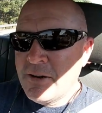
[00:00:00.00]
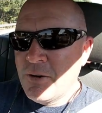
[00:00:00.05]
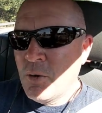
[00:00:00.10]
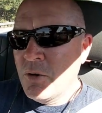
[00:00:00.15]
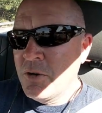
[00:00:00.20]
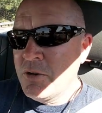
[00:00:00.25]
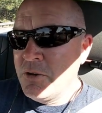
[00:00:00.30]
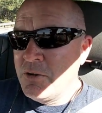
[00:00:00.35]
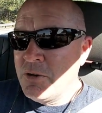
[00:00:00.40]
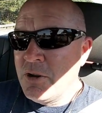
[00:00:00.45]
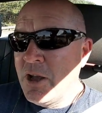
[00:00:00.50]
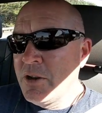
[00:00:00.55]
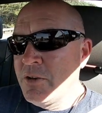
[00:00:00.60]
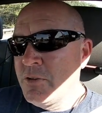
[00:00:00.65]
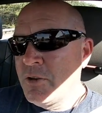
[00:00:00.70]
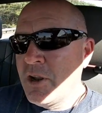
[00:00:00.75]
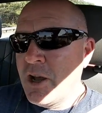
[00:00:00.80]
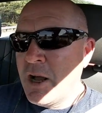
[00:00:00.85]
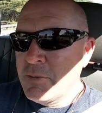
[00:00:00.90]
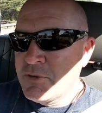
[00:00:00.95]
or you're not
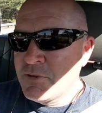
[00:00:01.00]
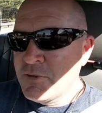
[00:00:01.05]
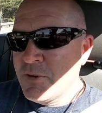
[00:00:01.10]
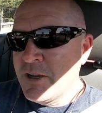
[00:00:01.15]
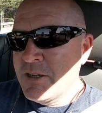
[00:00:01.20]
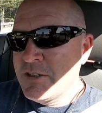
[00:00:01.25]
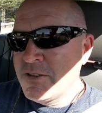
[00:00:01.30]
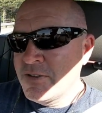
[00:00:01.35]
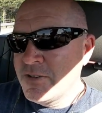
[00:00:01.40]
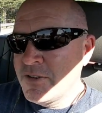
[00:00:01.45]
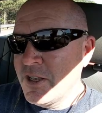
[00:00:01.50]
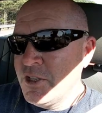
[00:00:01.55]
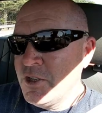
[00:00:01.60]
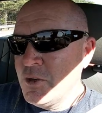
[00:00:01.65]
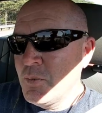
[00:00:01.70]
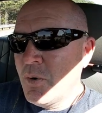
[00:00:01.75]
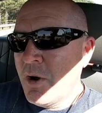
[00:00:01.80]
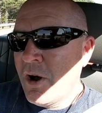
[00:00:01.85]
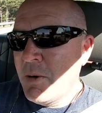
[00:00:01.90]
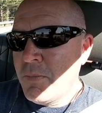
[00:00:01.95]
doing observations, say
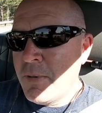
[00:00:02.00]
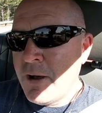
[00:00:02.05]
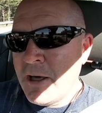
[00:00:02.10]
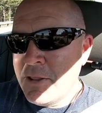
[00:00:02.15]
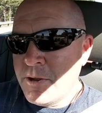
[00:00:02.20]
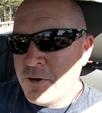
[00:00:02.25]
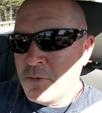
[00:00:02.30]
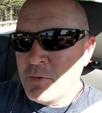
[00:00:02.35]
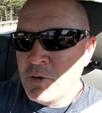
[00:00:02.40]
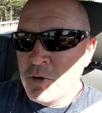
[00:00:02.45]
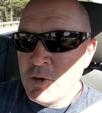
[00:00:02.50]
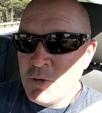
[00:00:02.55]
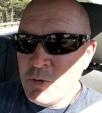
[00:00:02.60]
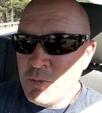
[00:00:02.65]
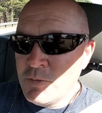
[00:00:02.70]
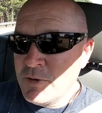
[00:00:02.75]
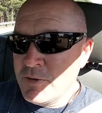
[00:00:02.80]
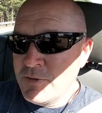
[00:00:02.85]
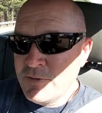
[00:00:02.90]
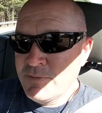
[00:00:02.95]
you walk by their
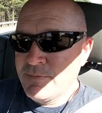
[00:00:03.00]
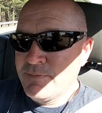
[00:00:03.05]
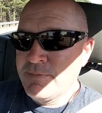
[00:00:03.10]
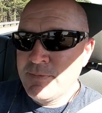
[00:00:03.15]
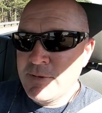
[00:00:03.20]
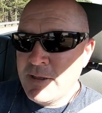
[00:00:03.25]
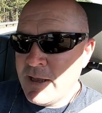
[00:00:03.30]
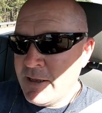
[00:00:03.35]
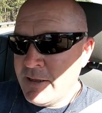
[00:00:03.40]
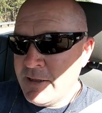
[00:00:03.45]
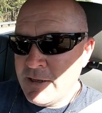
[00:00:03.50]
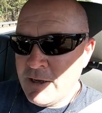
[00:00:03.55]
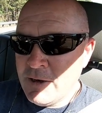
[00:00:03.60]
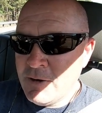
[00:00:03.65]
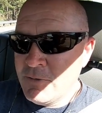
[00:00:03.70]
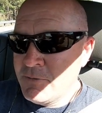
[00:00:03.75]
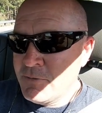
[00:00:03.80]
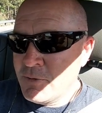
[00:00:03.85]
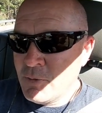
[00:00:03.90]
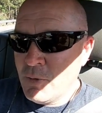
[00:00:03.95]
room just you
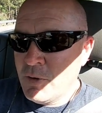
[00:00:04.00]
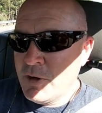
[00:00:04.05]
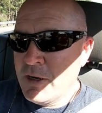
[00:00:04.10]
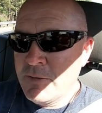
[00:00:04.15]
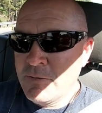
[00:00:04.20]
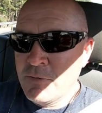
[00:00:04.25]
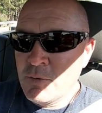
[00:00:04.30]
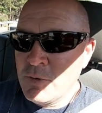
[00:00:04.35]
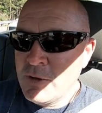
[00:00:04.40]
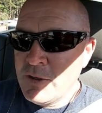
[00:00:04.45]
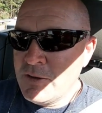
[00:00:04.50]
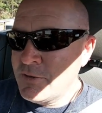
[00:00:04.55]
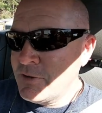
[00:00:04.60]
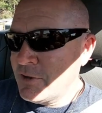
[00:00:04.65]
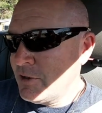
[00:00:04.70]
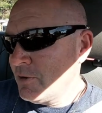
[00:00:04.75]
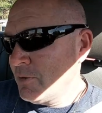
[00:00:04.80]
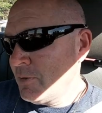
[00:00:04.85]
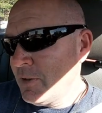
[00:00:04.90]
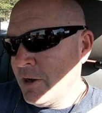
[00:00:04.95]
know for whatever
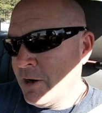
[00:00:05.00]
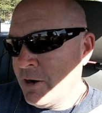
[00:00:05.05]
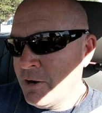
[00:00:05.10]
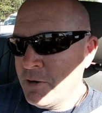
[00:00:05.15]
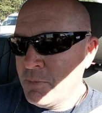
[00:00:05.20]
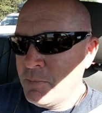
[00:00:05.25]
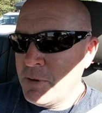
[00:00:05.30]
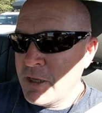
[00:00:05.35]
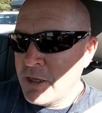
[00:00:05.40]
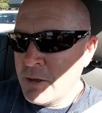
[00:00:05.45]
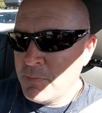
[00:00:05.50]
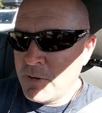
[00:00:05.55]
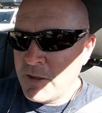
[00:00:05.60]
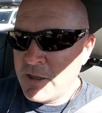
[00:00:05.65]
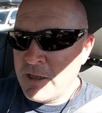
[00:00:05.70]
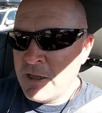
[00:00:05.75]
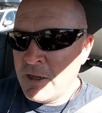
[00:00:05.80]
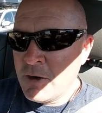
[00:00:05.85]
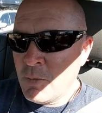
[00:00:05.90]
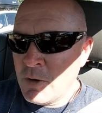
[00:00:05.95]
reason you're there to pick up a
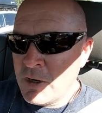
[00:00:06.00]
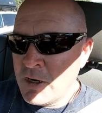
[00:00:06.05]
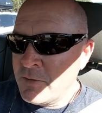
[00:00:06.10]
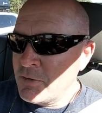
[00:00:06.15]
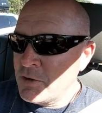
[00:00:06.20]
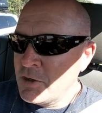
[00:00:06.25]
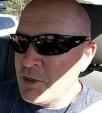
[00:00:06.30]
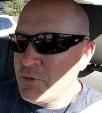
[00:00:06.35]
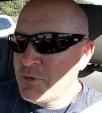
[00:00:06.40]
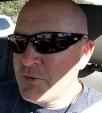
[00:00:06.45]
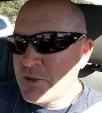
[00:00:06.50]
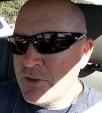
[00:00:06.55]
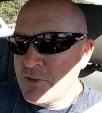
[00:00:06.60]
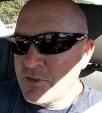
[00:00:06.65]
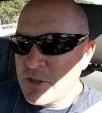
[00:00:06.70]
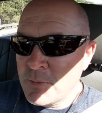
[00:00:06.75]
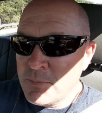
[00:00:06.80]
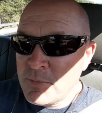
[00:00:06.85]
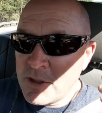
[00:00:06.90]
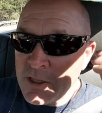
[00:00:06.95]
kid or whatever and you see
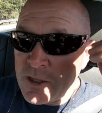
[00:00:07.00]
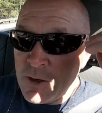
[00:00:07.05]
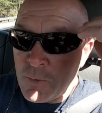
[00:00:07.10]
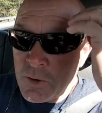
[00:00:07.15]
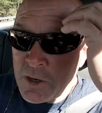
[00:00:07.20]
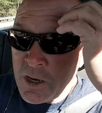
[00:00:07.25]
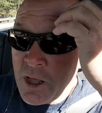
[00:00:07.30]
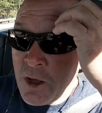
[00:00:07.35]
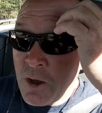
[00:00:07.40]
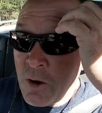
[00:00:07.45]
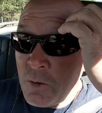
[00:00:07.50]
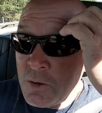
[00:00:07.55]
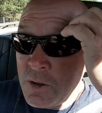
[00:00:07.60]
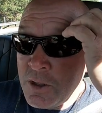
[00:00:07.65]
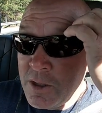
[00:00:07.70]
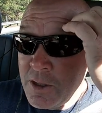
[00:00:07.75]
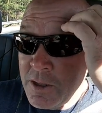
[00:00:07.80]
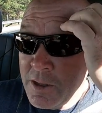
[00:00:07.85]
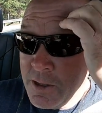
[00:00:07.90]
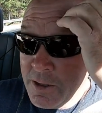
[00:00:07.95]
something going on
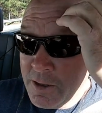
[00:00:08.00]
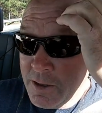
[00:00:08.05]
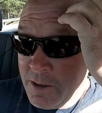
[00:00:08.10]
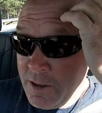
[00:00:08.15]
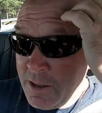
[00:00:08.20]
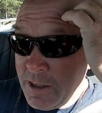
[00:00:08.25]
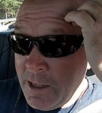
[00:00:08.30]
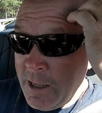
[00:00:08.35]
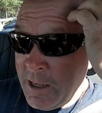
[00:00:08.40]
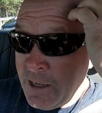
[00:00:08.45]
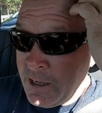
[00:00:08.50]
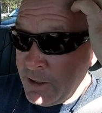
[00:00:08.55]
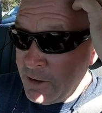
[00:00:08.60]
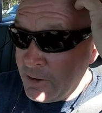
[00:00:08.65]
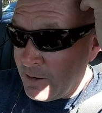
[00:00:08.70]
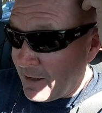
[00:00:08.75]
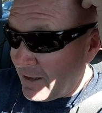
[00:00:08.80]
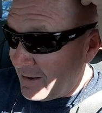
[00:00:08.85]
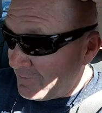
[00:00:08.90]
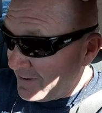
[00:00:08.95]
and
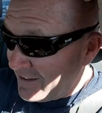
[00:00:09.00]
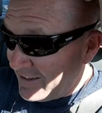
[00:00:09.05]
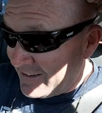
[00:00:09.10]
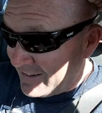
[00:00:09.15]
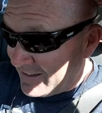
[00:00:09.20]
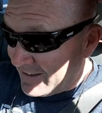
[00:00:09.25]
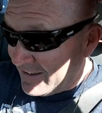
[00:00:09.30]
you're like, "Man,